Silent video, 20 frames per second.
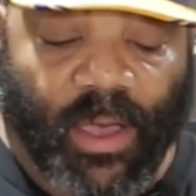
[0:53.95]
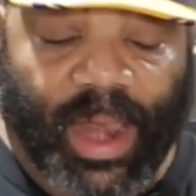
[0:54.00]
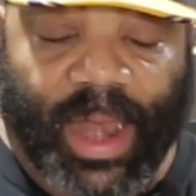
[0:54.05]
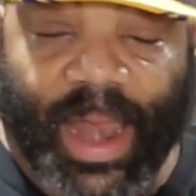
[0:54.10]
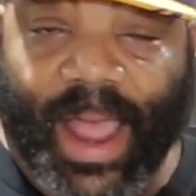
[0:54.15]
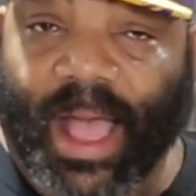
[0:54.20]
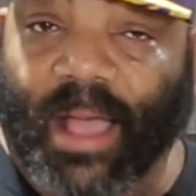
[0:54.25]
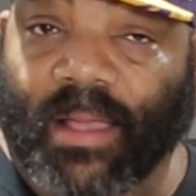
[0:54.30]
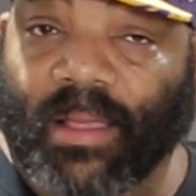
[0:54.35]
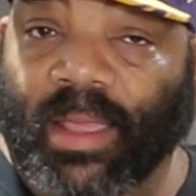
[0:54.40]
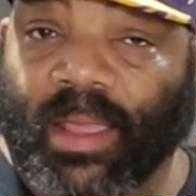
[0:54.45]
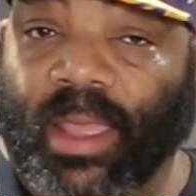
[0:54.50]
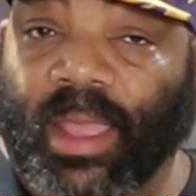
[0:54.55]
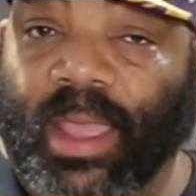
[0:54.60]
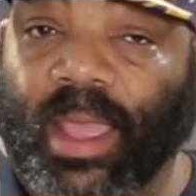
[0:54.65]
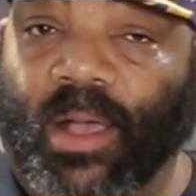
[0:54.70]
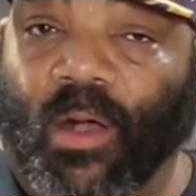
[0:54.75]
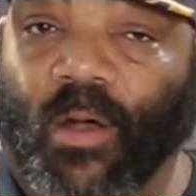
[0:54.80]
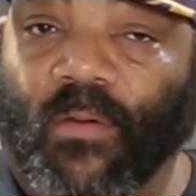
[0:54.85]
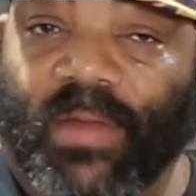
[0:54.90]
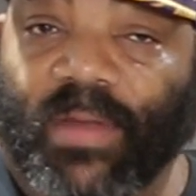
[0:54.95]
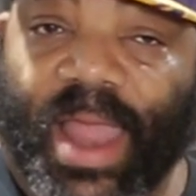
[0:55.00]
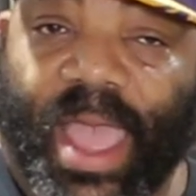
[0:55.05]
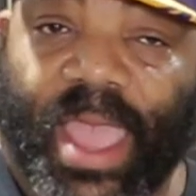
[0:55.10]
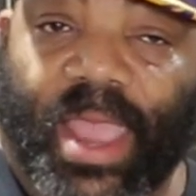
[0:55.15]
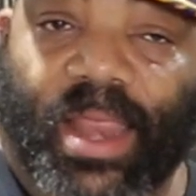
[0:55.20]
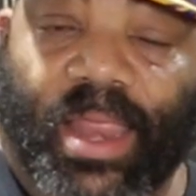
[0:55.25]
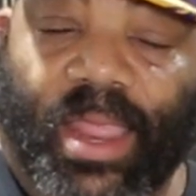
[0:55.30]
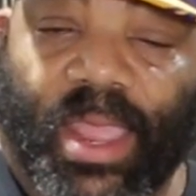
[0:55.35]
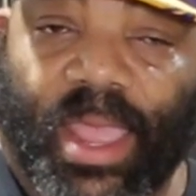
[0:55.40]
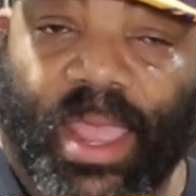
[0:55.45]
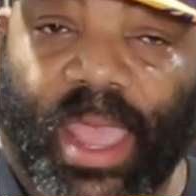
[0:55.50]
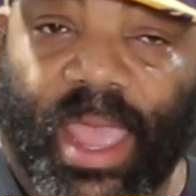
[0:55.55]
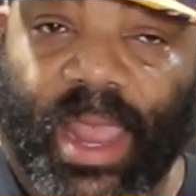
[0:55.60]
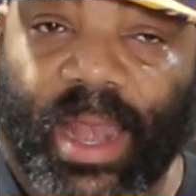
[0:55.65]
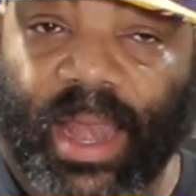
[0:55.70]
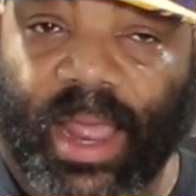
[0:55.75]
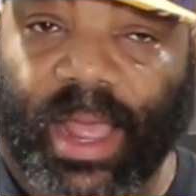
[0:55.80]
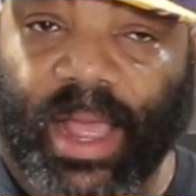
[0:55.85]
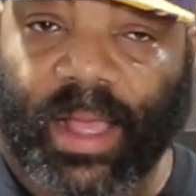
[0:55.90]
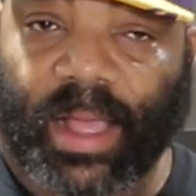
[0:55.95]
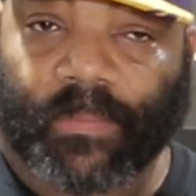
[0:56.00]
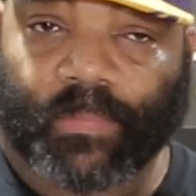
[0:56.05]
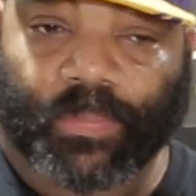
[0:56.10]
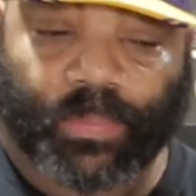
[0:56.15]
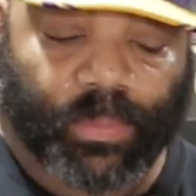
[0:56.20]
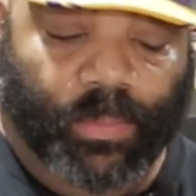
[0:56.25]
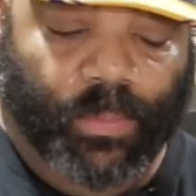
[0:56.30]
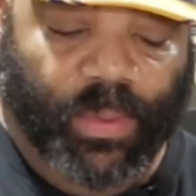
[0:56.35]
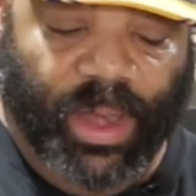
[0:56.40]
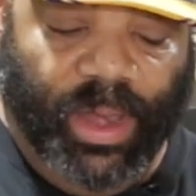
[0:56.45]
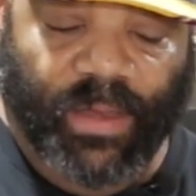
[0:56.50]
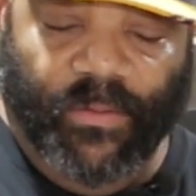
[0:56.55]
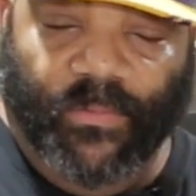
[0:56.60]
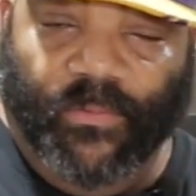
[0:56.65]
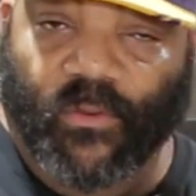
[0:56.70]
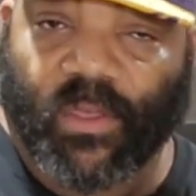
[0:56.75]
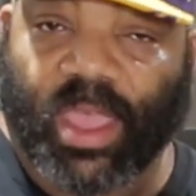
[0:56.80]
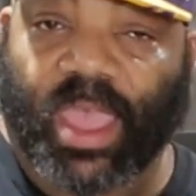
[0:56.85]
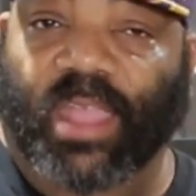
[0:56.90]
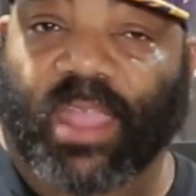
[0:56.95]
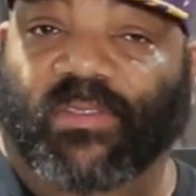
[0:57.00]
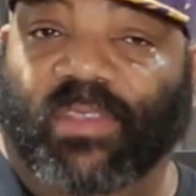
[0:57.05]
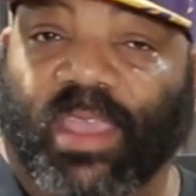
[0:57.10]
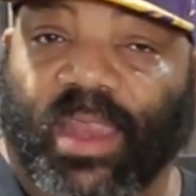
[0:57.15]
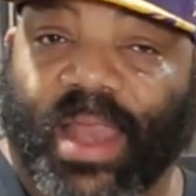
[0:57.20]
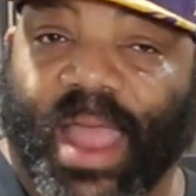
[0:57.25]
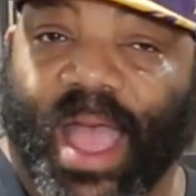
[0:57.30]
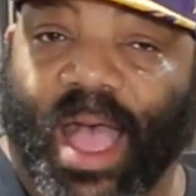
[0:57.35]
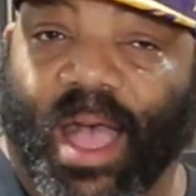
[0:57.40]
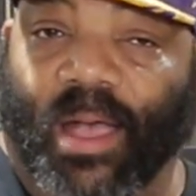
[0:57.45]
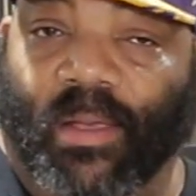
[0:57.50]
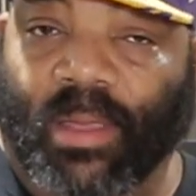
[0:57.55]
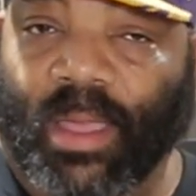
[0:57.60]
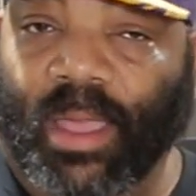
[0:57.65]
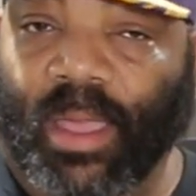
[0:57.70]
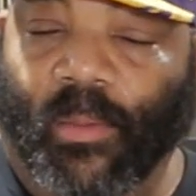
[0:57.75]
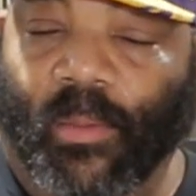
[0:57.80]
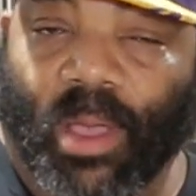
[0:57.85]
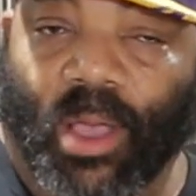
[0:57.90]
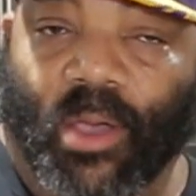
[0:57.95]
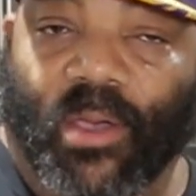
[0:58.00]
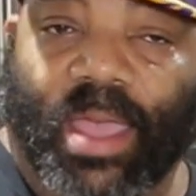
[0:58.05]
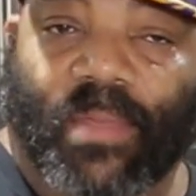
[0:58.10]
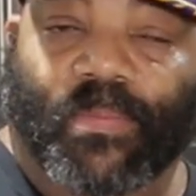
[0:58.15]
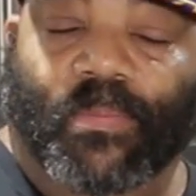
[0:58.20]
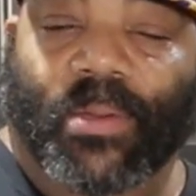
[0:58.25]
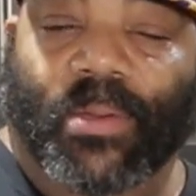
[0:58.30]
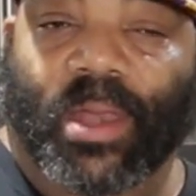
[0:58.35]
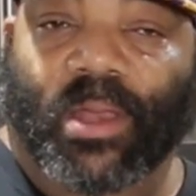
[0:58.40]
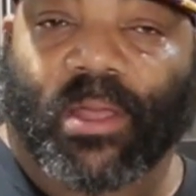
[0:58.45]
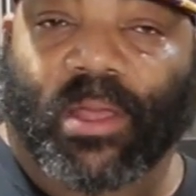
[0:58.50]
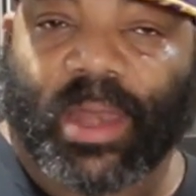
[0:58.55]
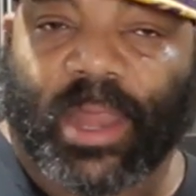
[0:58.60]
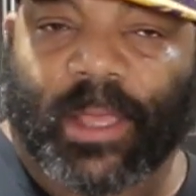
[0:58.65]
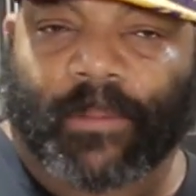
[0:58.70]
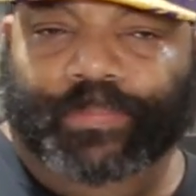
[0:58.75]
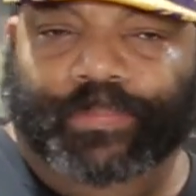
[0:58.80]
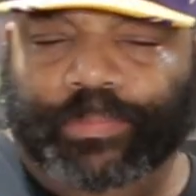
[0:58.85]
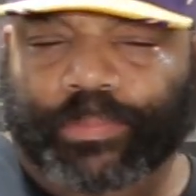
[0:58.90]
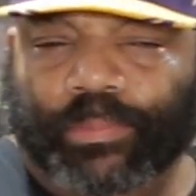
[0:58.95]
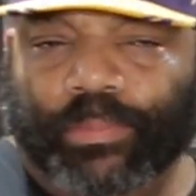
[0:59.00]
it out overnight, and put it in the fridge, and now we'll go ahead and put it on the